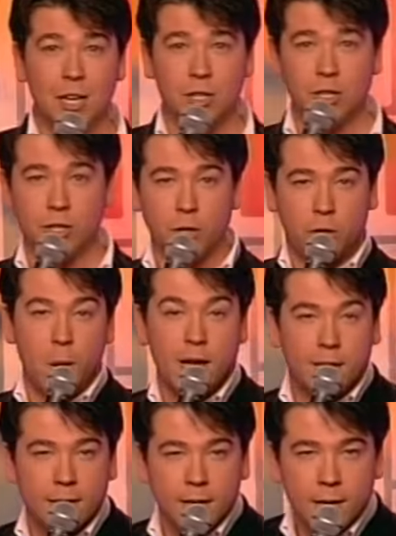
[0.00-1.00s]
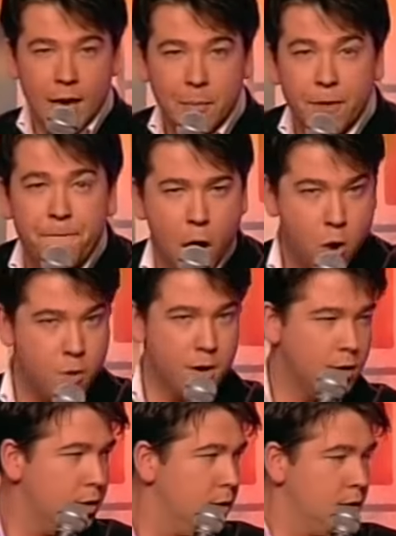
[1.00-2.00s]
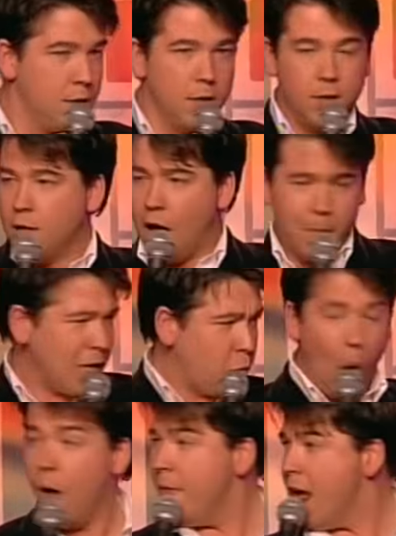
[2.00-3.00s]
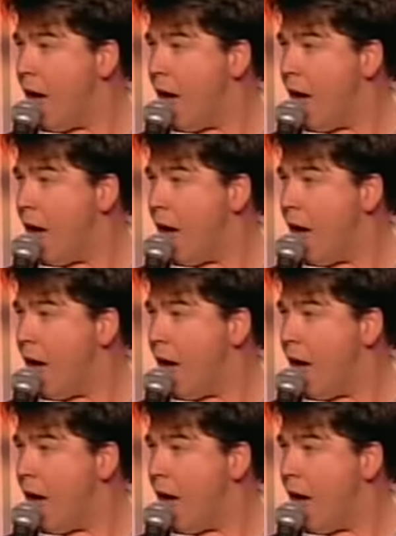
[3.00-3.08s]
and just goes, quick, get me the phone! I must warn the